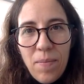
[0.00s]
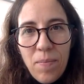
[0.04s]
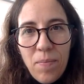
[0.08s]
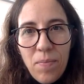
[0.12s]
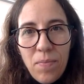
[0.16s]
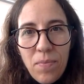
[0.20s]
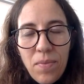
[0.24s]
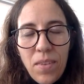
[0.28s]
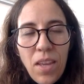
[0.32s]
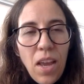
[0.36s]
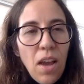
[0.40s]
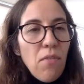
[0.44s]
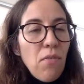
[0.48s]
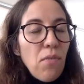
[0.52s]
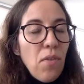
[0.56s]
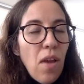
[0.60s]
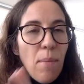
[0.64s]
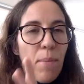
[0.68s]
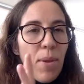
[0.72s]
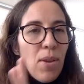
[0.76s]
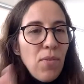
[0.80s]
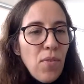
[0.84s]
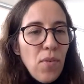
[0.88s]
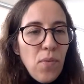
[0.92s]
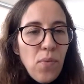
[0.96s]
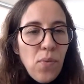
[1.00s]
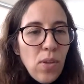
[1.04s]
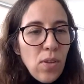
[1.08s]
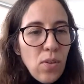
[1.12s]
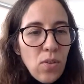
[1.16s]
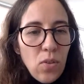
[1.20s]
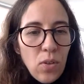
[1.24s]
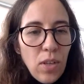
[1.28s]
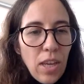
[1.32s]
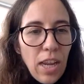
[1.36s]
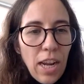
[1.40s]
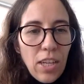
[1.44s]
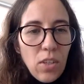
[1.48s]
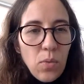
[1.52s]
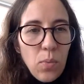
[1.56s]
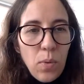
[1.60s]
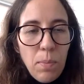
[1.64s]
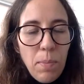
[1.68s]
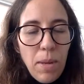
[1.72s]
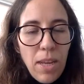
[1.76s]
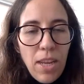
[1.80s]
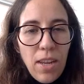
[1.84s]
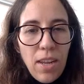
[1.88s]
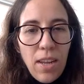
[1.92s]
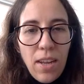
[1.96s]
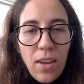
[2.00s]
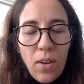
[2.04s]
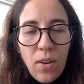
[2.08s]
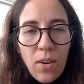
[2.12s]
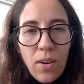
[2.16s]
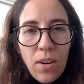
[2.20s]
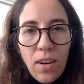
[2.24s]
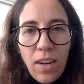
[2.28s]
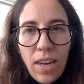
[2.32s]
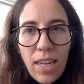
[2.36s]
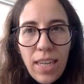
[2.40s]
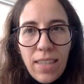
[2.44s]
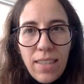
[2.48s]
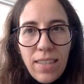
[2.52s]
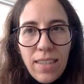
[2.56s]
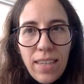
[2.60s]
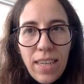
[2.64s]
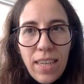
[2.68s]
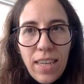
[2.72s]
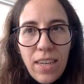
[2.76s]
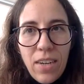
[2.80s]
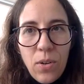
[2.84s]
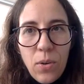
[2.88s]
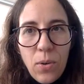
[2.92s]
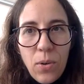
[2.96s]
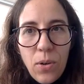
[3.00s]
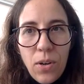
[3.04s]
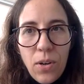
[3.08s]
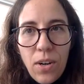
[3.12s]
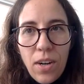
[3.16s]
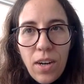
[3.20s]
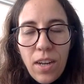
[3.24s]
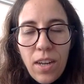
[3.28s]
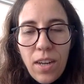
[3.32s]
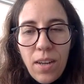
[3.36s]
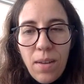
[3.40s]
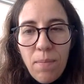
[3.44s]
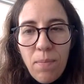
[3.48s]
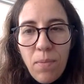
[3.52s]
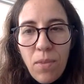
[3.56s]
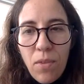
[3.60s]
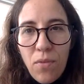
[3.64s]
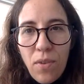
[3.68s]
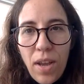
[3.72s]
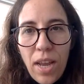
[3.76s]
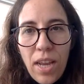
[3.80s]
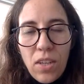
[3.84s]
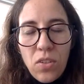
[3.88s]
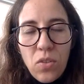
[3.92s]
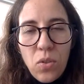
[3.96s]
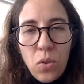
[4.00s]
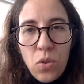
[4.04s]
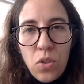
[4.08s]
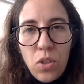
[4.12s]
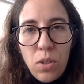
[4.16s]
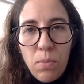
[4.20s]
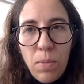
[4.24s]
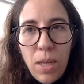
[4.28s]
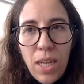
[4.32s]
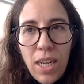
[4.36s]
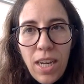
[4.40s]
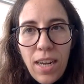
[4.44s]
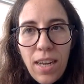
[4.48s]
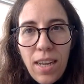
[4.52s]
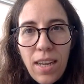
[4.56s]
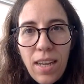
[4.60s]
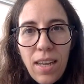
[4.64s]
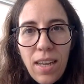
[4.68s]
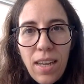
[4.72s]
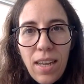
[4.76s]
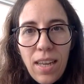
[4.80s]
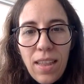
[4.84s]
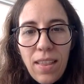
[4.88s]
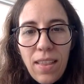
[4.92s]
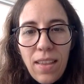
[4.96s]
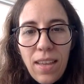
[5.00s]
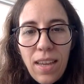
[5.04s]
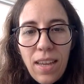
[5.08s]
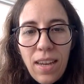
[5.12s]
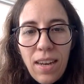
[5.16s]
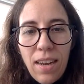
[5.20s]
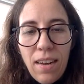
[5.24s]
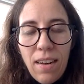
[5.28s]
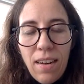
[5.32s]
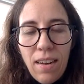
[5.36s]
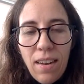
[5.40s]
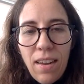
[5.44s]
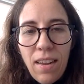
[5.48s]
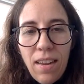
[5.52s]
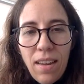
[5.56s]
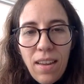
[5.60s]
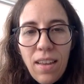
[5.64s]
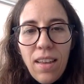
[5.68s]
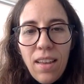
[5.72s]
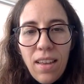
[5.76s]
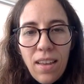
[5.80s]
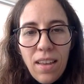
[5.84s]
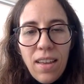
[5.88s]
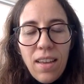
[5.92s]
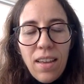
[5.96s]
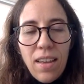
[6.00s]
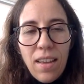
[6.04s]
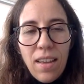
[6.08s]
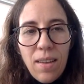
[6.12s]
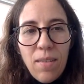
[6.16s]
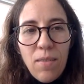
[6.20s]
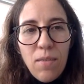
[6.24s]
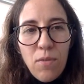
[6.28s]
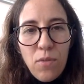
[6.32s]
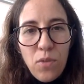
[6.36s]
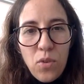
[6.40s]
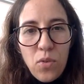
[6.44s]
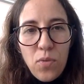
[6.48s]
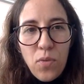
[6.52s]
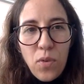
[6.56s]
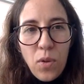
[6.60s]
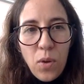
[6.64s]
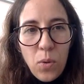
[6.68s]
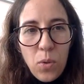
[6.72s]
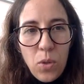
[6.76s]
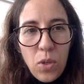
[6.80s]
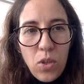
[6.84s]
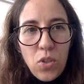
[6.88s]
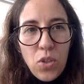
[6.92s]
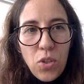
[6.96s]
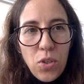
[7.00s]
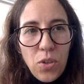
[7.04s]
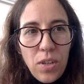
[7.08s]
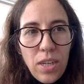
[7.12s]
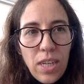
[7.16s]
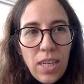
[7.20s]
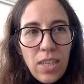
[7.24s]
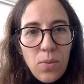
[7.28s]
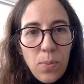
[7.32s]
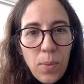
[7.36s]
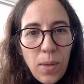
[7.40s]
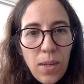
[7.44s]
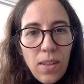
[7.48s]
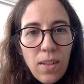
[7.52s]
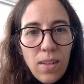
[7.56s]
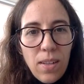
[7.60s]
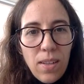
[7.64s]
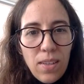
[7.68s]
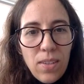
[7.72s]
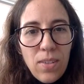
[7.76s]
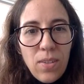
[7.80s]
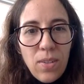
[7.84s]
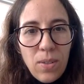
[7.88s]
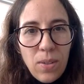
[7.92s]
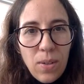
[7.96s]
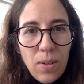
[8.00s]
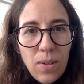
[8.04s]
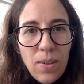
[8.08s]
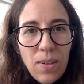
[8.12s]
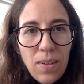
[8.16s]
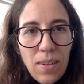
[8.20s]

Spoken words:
yeah, I mean, feel free to connect with me on LinkedIn or via social media, and then to follow the journey as well. So.